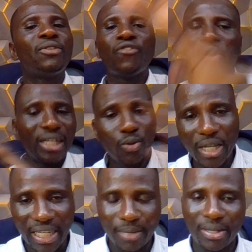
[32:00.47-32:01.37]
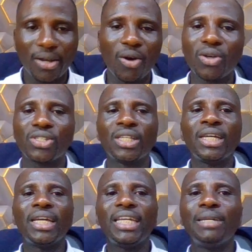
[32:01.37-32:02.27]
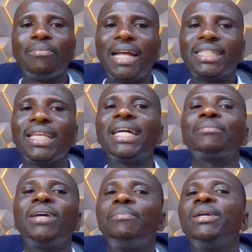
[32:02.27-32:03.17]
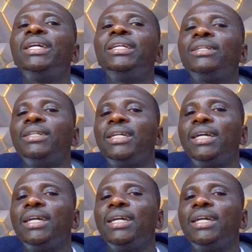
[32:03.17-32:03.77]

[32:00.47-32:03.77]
for the week, because it might take maybe